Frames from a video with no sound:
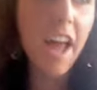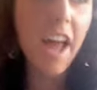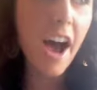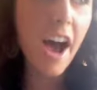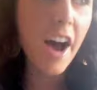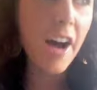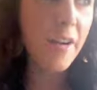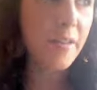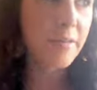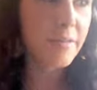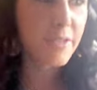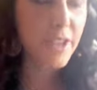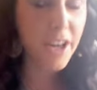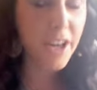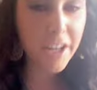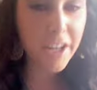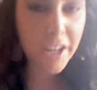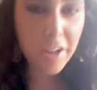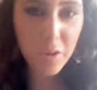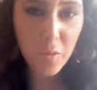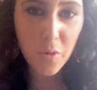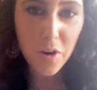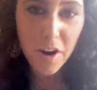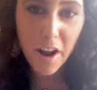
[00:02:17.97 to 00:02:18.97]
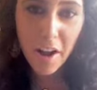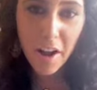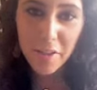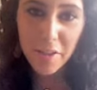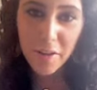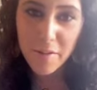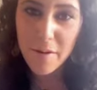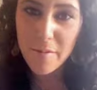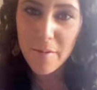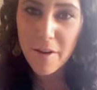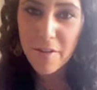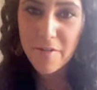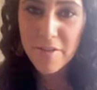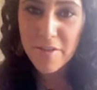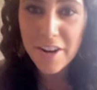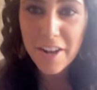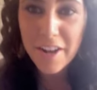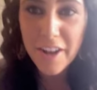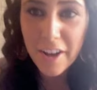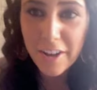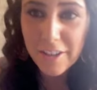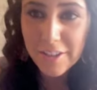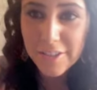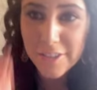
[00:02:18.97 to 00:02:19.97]
um, trying to get the word out there about my
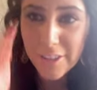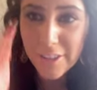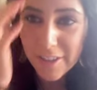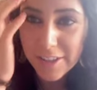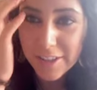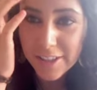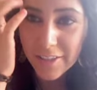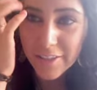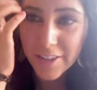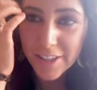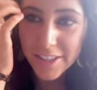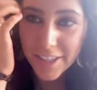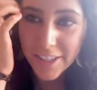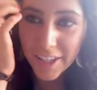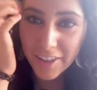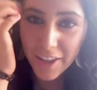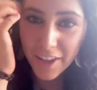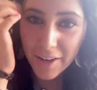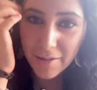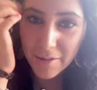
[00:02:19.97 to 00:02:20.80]
videos. No one's ever done that